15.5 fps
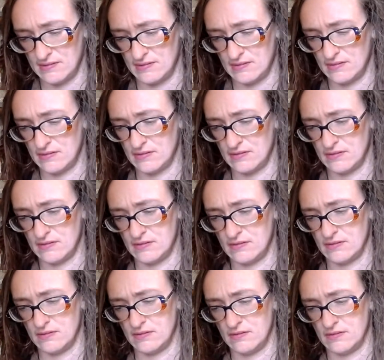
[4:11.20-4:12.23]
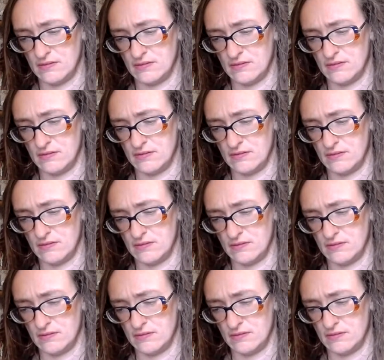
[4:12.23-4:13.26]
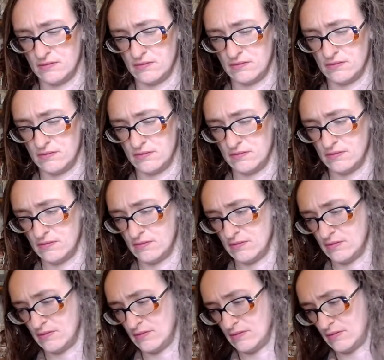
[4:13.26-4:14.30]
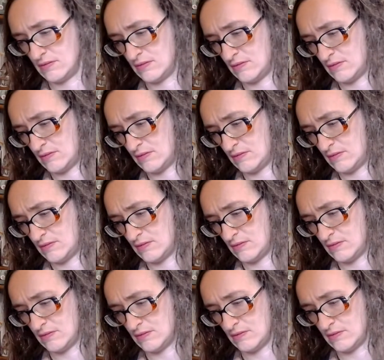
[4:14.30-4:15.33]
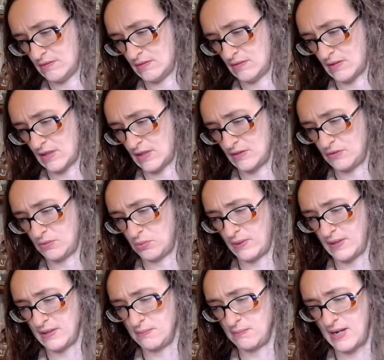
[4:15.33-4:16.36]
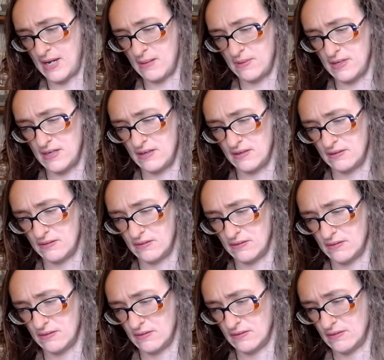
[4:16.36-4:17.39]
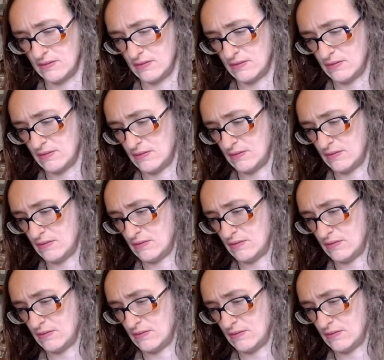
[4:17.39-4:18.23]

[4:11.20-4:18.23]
Nothing is said.